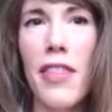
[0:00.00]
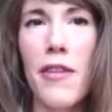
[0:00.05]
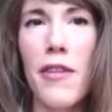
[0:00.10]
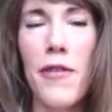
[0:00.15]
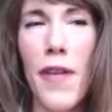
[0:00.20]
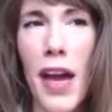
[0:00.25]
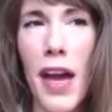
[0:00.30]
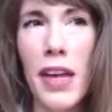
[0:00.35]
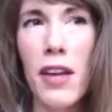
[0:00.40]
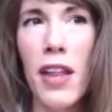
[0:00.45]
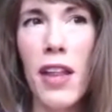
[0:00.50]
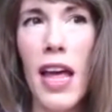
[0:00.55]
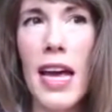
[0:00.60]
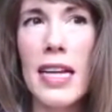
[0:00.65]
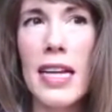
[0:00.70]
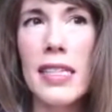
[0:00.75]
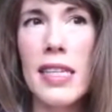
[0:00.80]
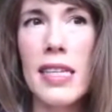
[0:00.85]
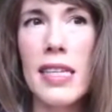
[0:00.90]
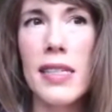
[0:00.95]
final
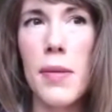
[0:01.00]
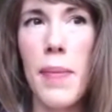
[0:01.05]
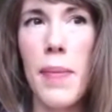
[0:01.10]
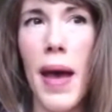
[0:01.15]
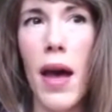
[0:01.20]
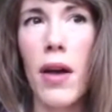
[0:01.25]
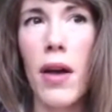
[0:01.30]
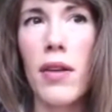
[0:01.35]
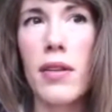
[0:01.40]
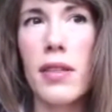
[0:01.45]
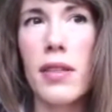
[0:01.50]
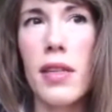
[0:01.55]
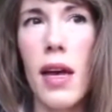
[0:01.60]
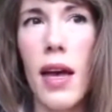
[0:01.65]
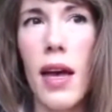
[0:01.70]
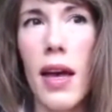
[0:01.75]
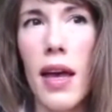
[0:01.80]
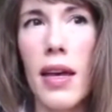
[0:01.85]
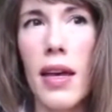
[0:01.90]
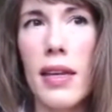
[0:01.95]
S is about
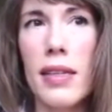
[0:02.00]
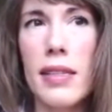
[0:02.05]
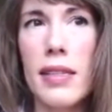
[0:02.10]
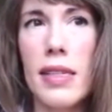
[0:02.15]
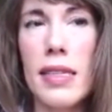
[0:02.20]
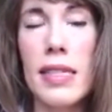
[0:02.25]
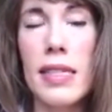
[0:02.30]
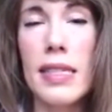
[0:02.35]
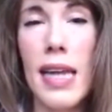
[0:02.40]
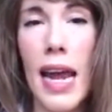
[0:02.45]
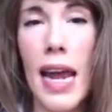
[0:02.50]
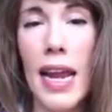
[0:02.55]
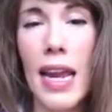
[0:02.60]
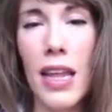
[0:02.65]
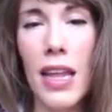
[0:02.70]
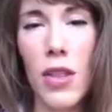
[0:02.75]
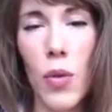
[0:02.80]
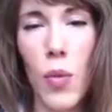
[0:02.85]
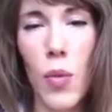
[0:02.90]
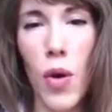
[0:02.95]

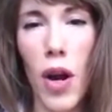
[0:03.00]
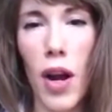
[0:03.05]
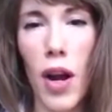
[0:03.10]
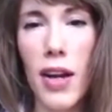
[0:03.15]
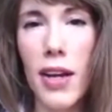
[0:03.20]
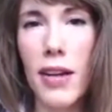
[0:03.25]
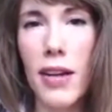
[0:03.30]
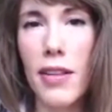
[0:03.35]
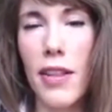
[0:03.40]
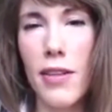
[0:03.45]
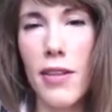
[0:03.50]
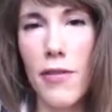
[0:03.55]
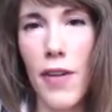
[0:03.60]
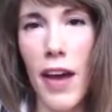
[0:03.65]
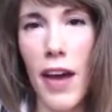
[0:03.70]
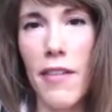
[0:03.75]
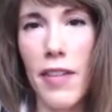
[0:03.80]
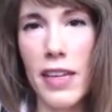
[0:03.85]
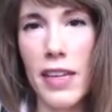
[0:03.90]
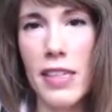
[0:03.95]
sustaining the work. The
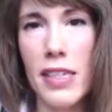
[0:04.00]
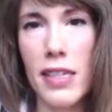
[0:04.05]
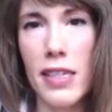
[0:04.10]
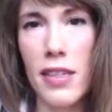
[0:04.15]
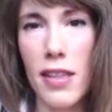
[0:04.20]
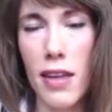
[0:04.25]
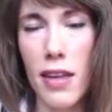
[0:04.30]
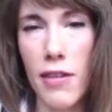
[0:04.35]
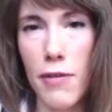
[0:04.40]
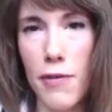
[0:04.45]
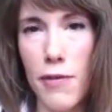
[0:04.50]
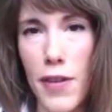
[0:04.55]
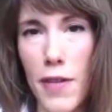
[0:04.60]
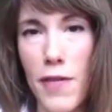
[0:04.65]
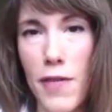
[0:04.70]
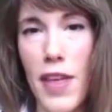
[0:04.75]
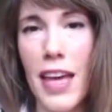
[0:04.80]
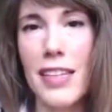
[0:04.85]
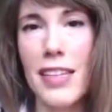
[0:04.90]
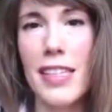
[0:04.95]
5S, the 5th
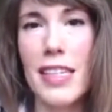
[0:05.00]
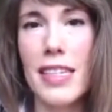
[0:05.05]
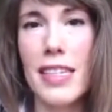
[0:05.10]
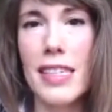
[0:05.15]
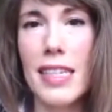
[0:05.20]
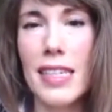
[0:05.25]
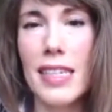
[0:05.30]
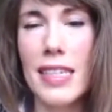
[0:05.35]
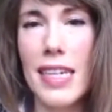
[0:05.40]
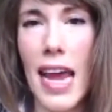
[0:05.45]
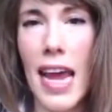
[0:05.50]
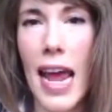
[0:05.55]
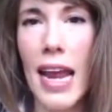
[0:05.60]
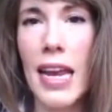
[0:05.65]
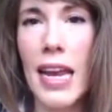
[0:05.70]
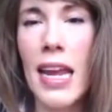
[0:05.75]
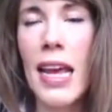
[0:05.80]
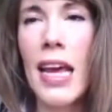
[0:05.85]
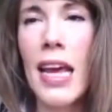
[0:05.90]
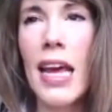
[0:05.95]
S is sustain,
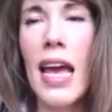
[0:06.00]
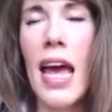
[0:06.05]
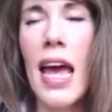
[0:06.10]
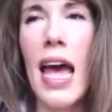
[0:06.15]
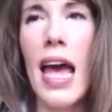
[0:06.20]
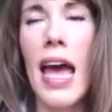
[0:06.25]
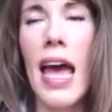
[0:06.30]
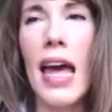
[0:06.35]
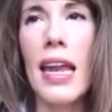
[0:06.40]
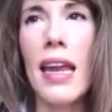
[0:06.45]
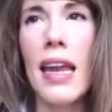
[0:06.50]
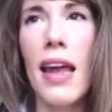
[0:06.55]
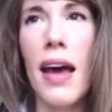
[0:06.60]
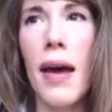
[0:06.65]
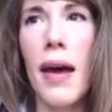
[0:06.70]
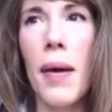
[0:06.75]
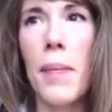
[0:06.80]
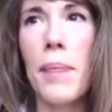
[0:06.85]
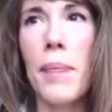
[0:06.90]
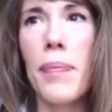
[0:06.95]

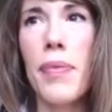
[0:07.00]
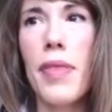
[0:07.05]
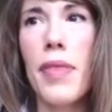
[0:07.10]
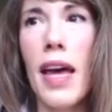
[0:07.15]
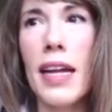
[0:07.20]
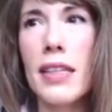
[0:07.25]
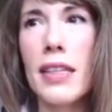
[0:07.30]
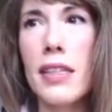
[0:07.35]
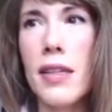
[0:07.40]
And that's